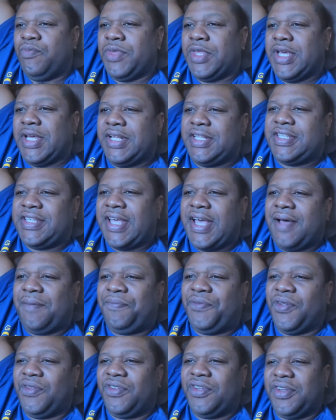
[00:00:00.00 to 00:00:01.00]
It
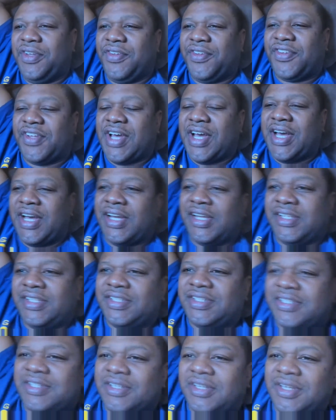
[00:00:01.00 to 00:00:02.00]
tapped into the
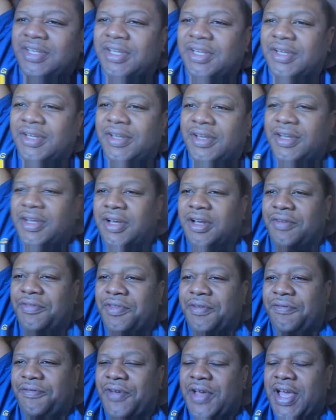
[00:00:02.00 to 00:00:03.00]
sides of
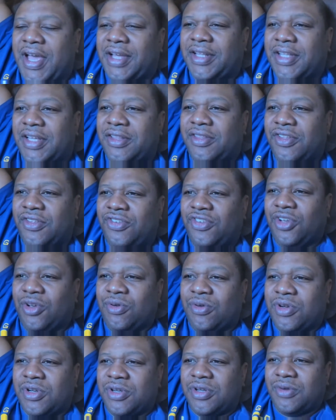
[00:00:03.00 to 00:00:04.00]
the fact that the
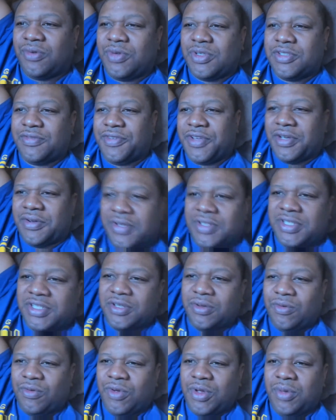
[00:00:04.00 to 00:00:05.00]
Joker was very
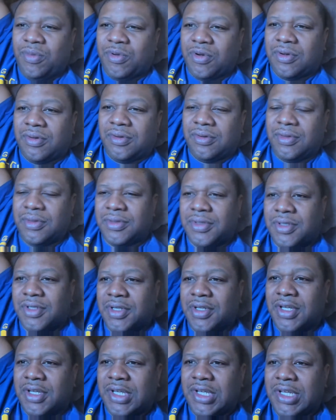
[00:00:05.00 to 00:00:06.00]
cerebral.
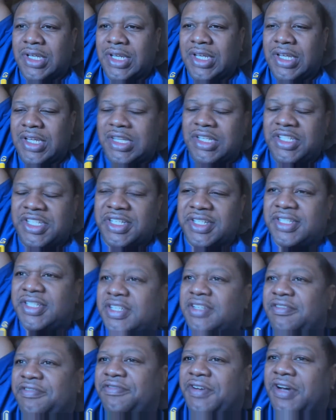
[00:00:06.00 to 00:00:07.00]
He just
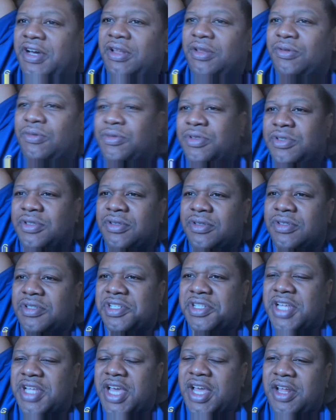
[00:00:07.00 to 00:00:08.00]
didn't follow
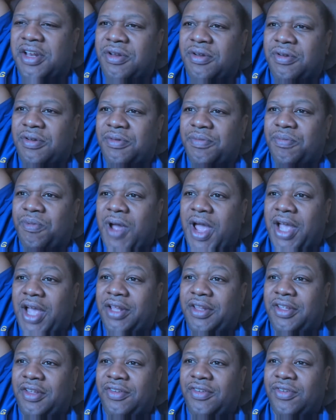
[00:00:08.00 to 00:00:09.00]
standard
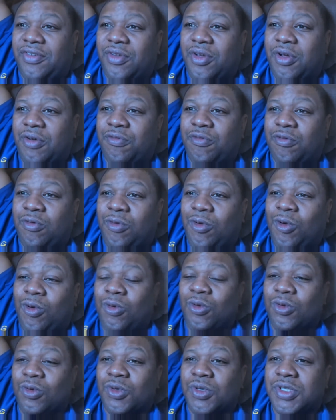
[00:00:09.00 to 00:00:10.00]
practice of
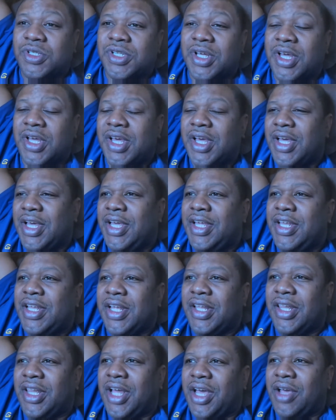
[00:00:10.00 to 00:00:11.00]
rules. He
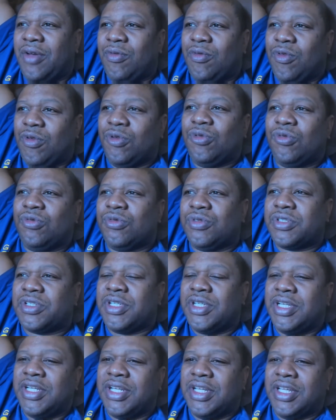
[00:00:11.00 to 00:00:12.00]
didn't like
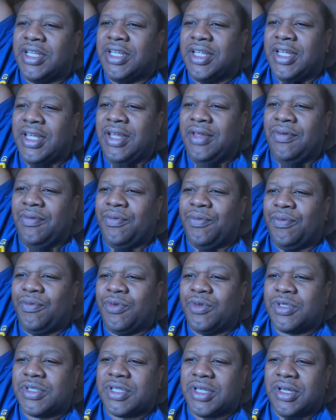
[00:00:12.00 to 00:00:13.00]
rules. He
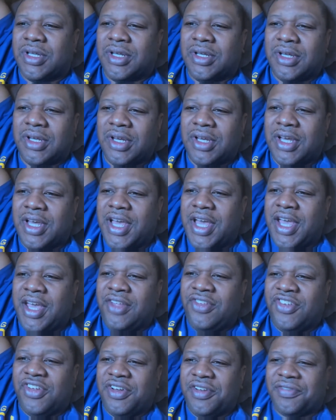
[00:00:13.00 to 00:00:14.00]
was a
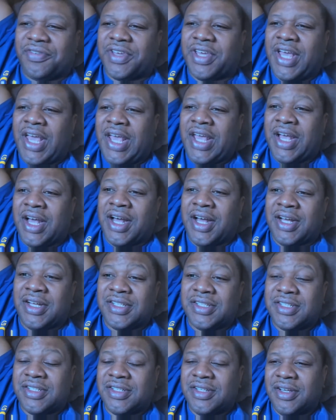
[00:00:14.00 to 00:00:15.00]
agent of
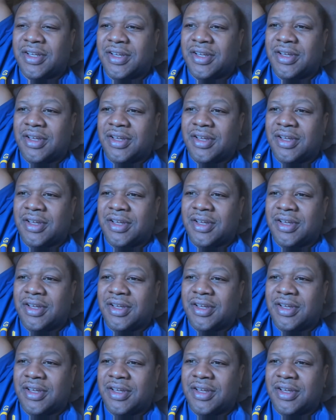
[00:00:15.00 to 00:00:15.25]
chaos.